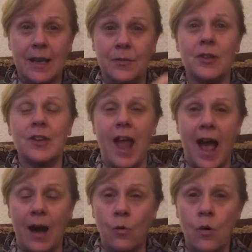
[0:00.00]
in the
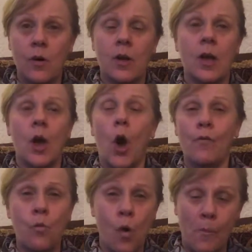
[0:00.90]
now?
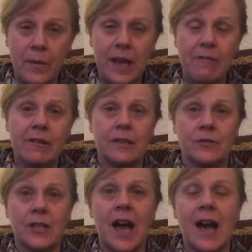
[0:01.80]
Over what period
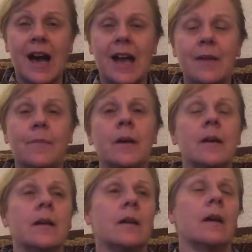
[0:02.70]
of time?
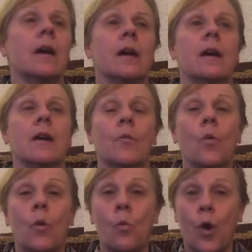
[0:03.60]

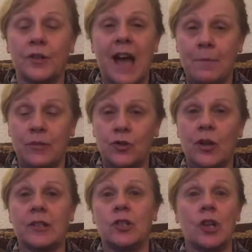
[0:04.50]
What type of
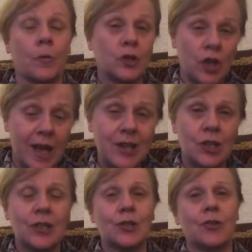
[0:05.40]
strategy, of a
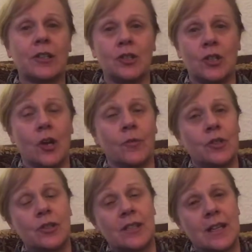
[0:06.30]
changing strategy, of
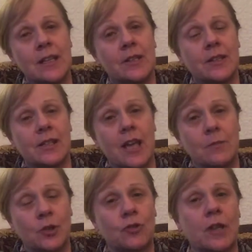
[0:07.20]
it sticking to the
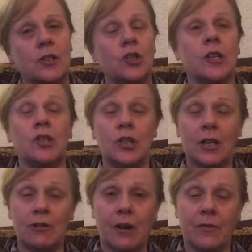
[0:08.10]
same strategy,
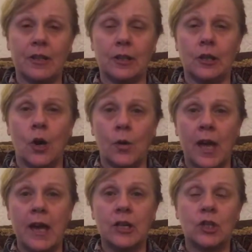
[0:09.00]
geographical
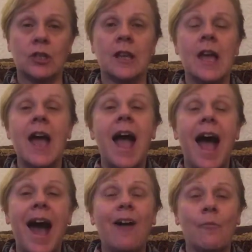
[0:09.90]
location,
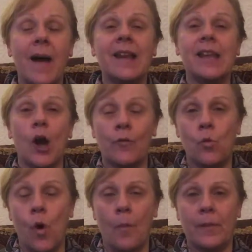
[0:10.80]
how many, over
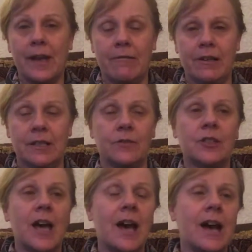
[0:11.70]
what period of
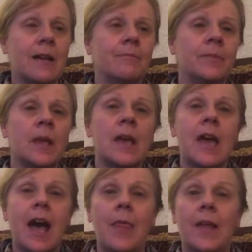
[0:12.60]
time,
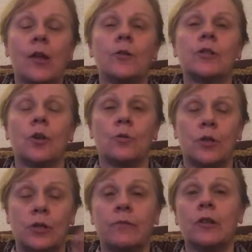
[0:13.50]
and then also
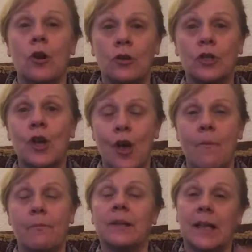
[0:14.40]
sort of
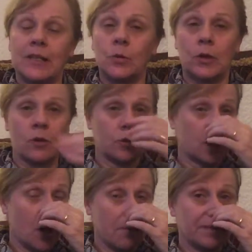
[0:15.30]
long-term plans, what
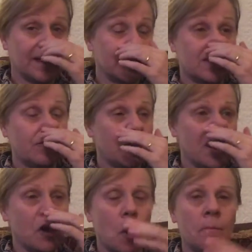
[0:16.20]
long-term plans have they
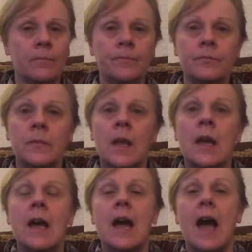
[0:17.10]
got.
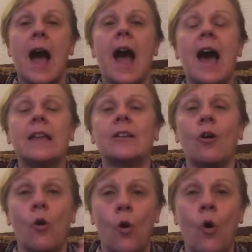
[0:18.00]
And
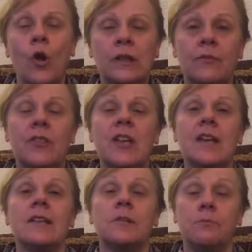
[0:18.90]
all of
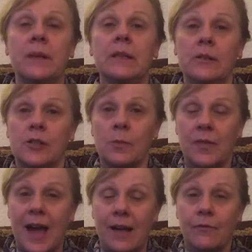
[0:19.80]
this builds up
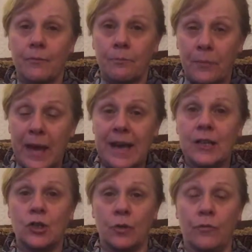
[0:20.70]
that
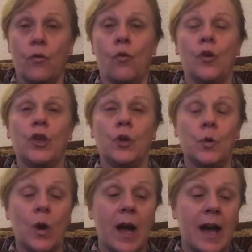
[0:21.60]
picture for
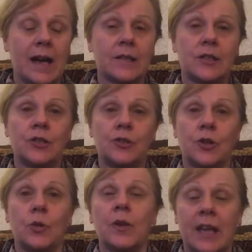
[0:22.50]
you as
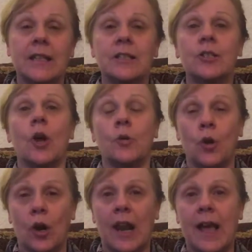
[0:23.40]
to getting to know
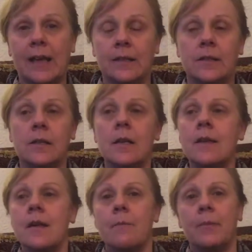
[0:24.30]
your client,
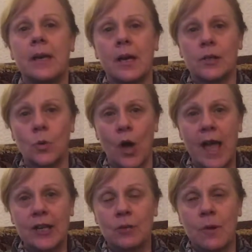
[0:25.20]
because what
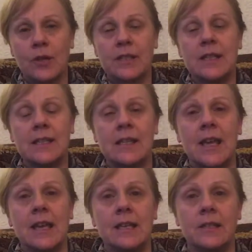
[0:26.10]
HMRC say
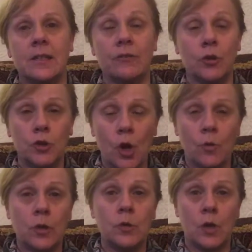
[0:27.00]
is that if you
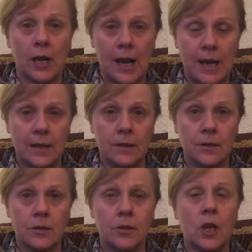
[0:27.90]
don't know your
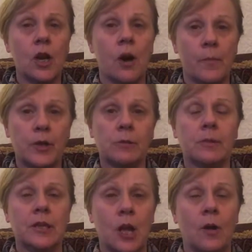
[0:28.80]
clients, you can't
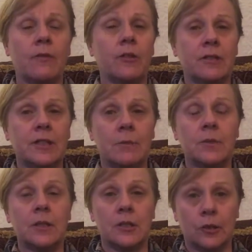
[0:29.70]
possibly know if they're
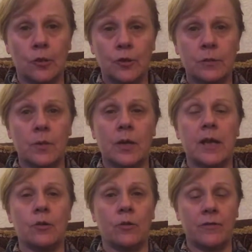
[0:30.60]
attempting to launder
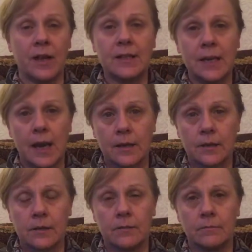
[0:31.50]
money or evade tax.